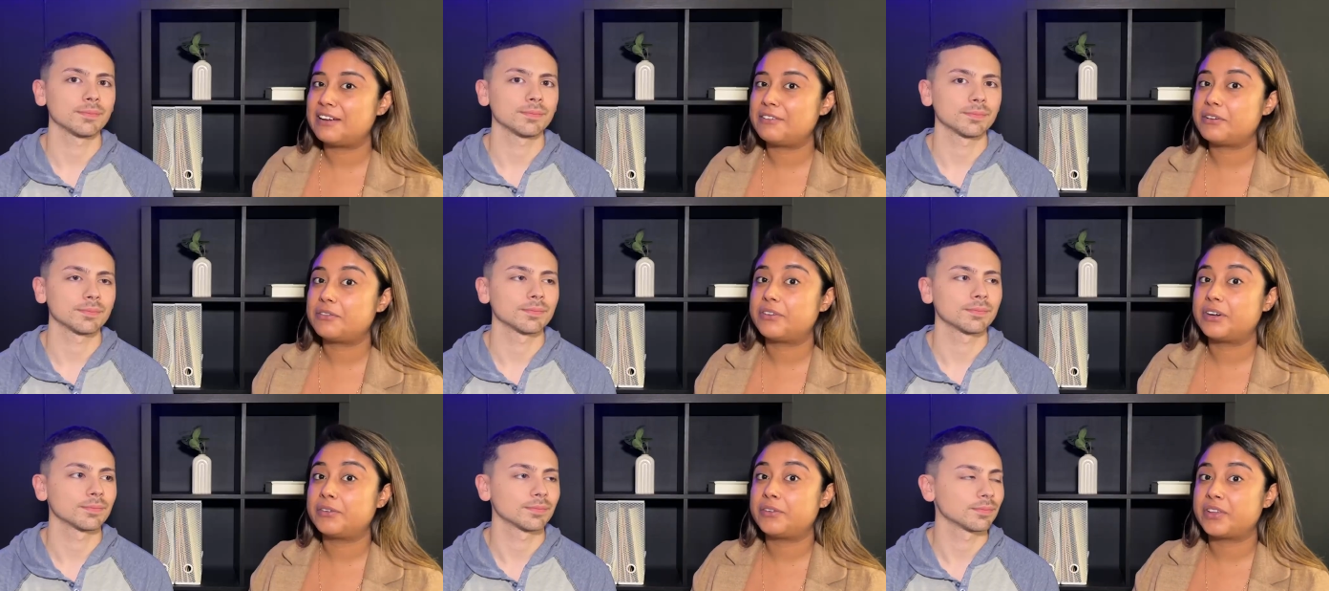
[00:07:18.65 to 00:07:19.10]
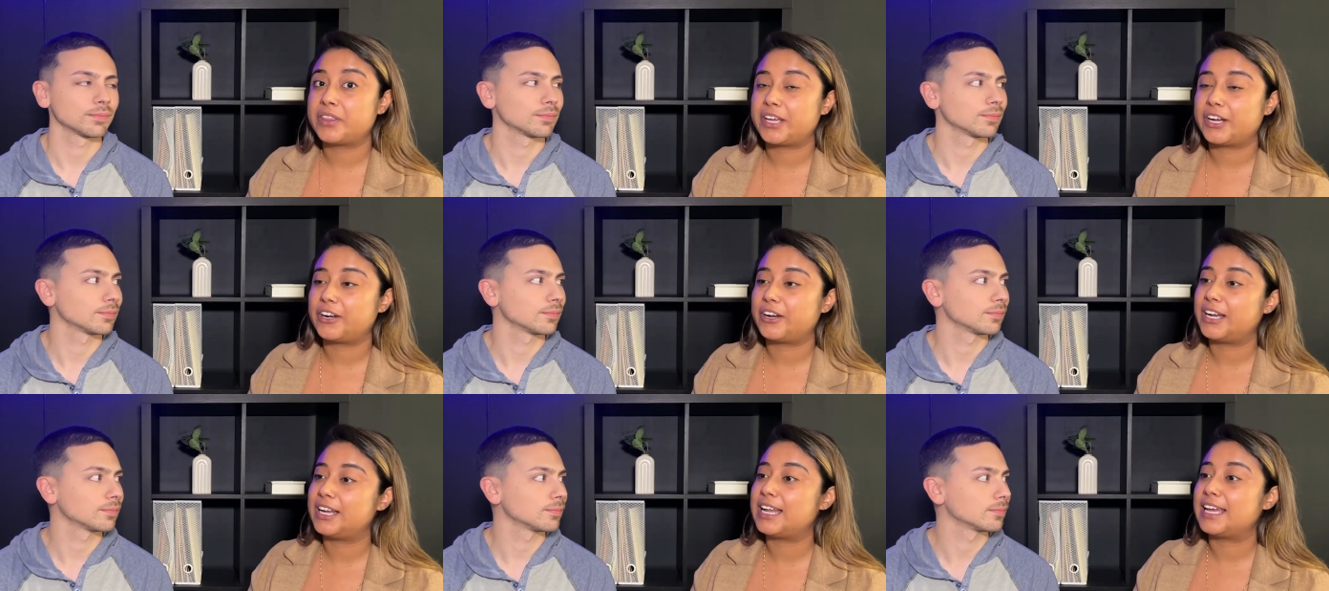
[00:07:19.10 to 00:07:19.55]
Speaker 1: have a river
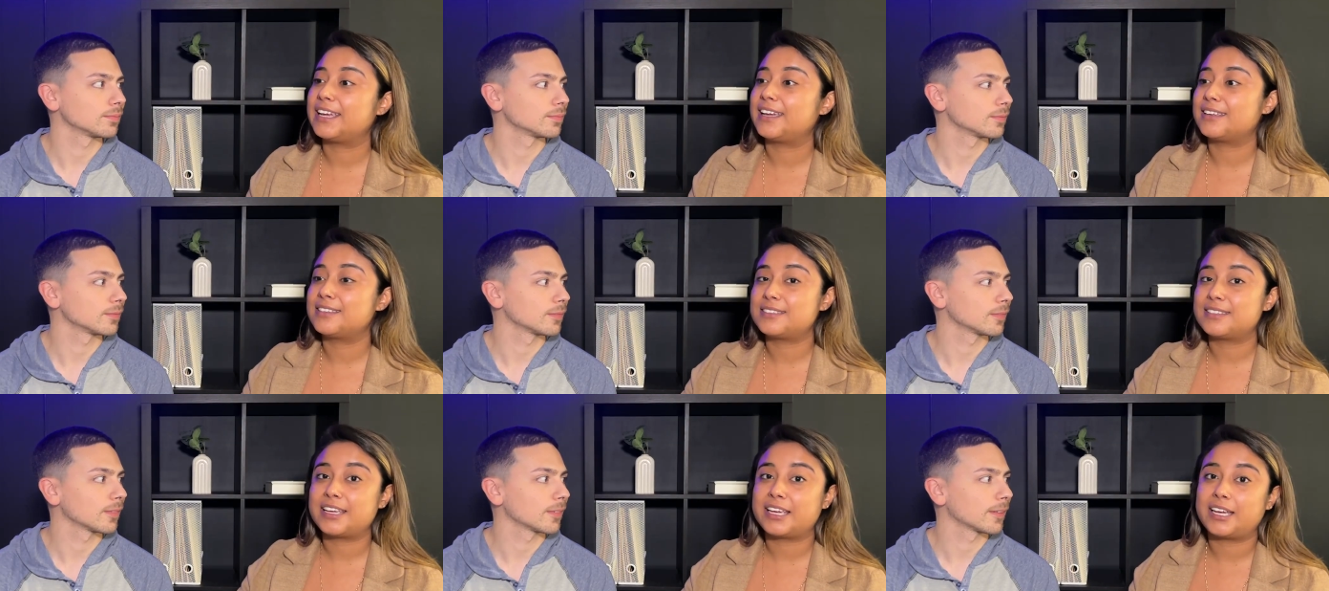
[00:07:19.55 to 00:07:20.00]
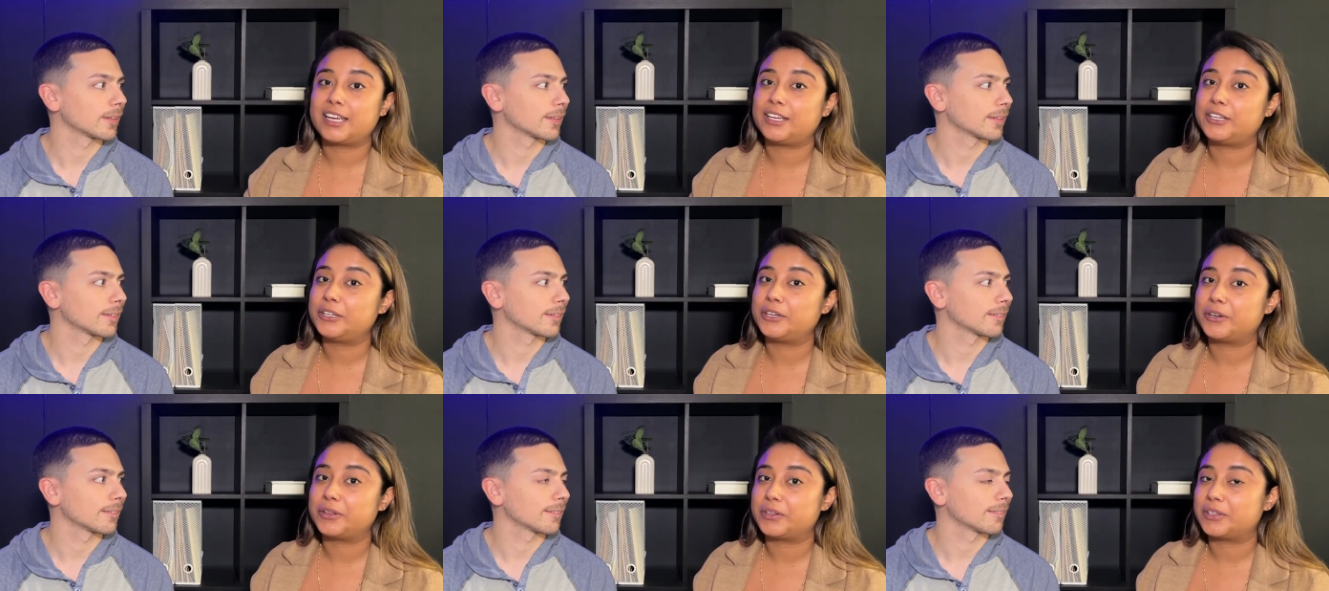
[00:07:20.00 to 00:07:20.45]
there, and I guess they,
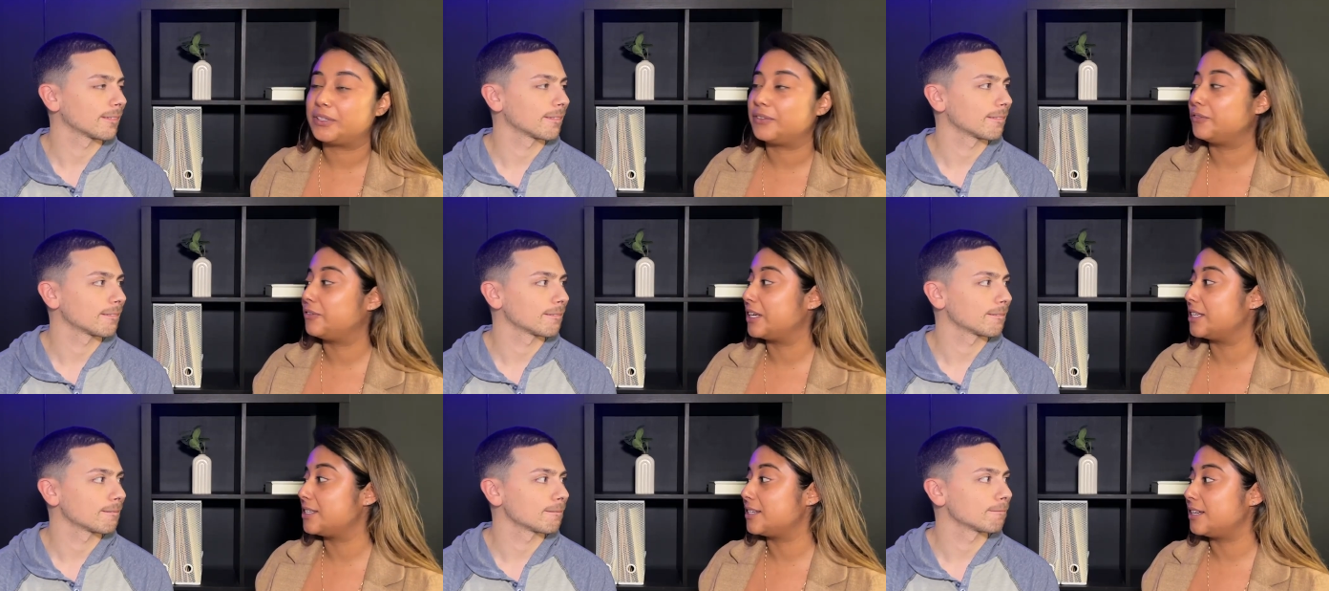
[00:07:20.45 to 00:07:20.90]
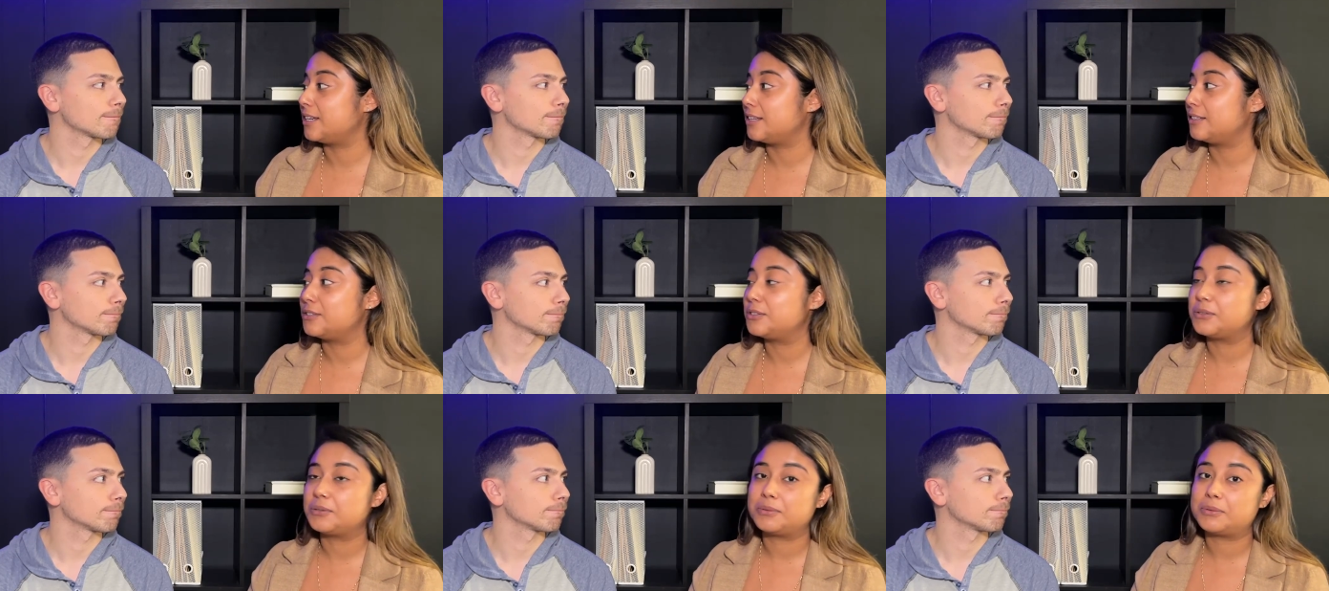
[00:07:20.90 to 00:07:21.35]
you know, the
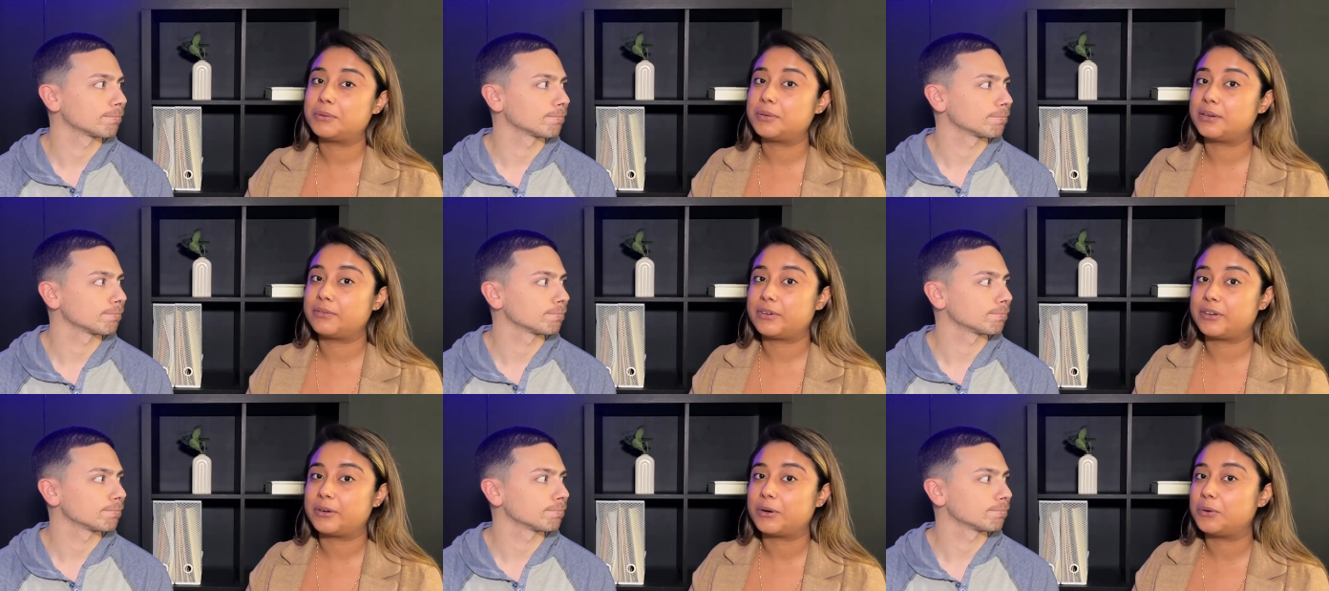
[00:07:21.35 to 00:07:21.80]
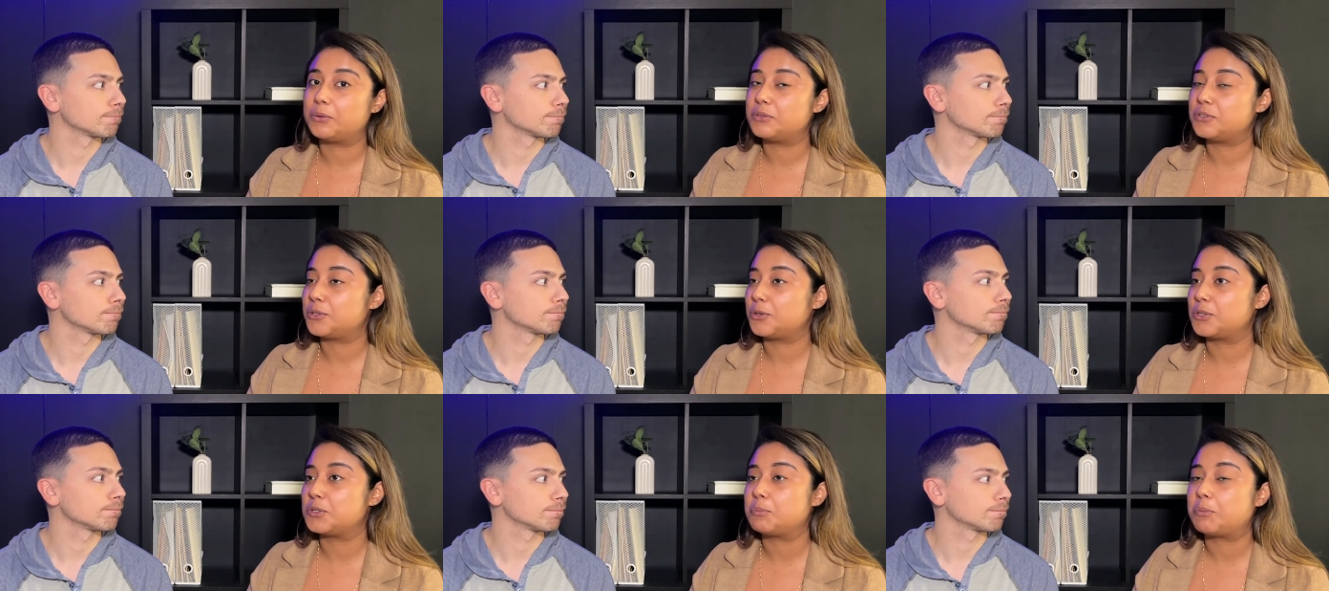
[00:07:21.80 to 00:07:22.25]
residents, whoever owns
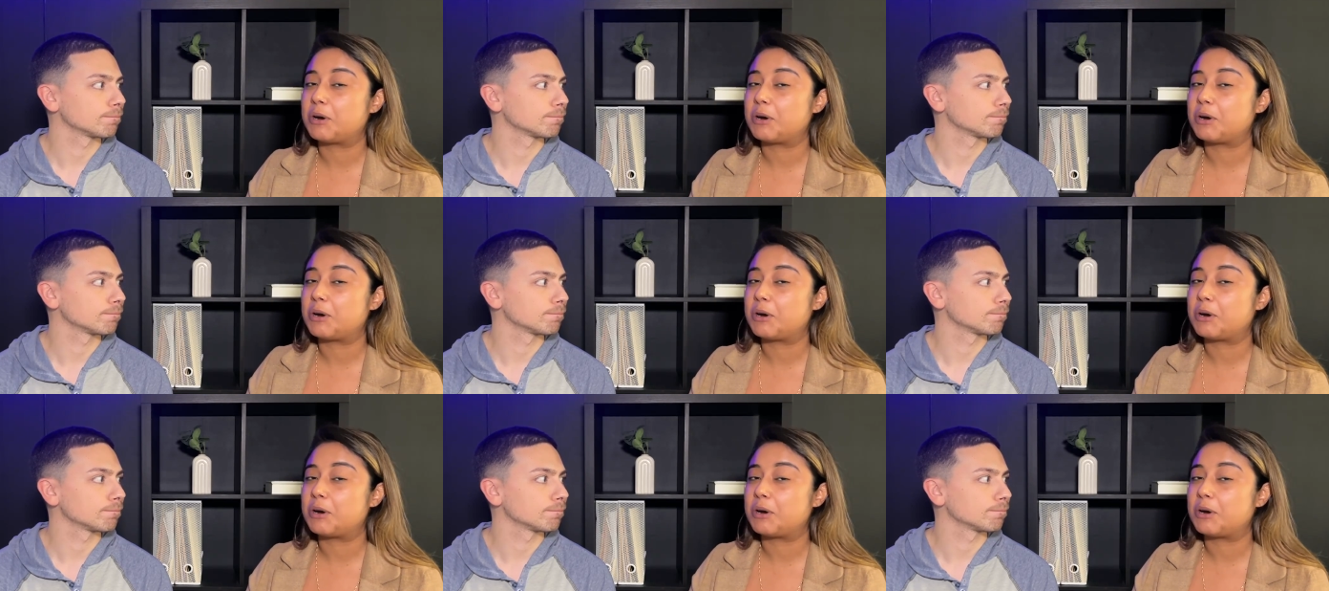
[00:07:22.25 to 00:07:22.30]
those